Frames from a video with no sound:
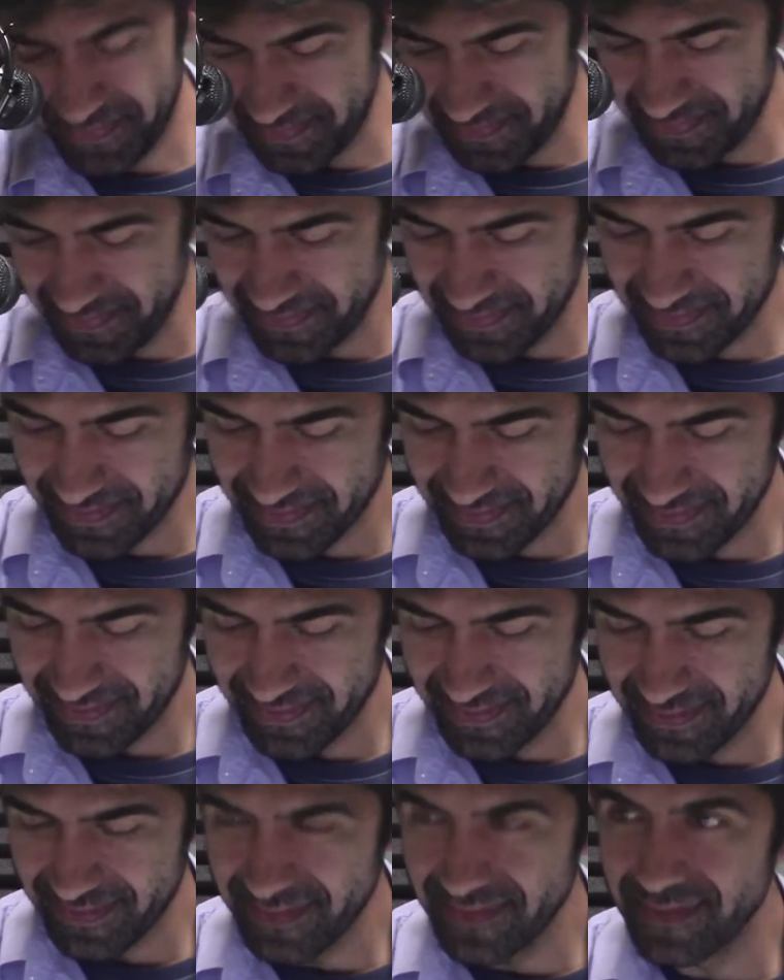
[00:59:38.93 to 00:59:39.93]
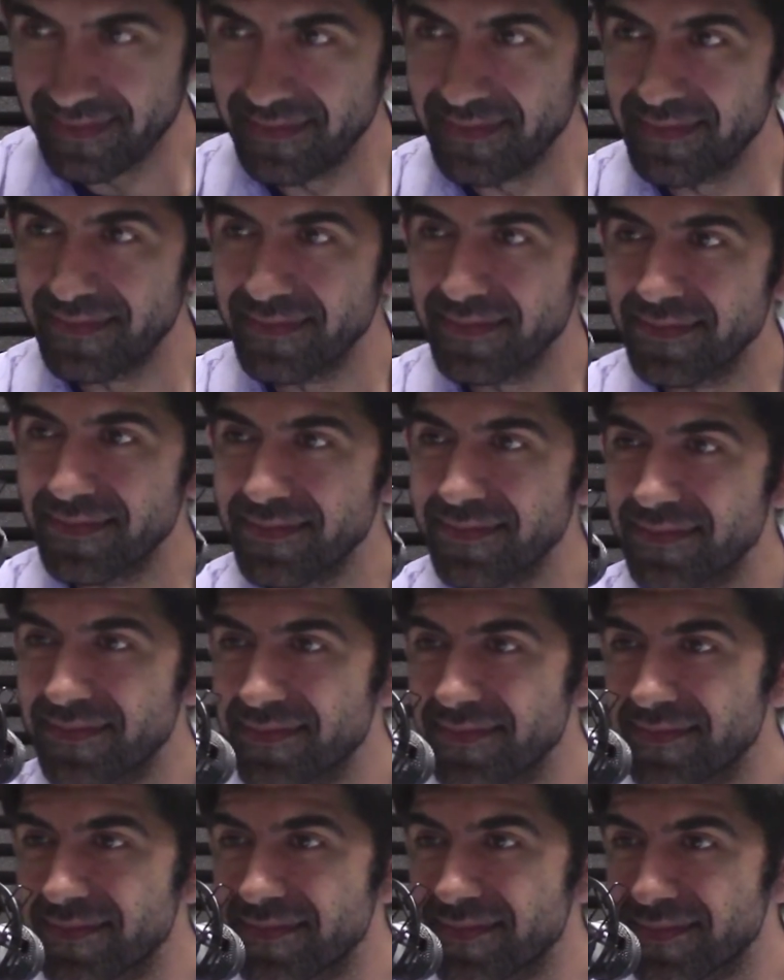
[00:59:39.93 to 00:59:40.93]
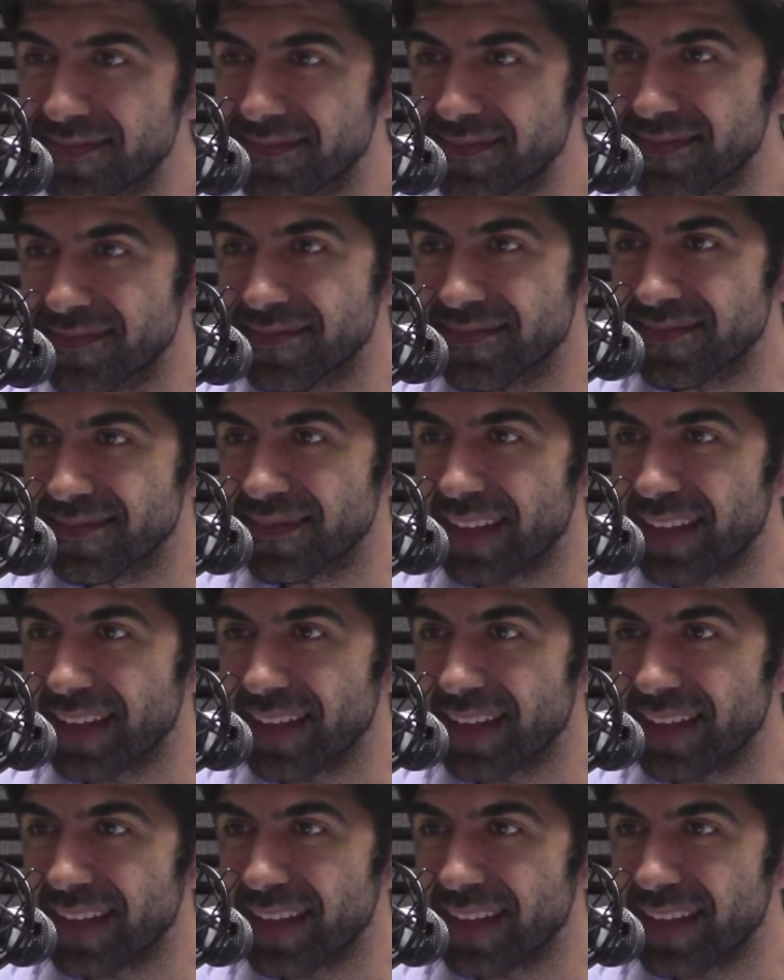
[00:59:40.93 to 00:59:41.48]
Which copyright did they have to get permission for that one?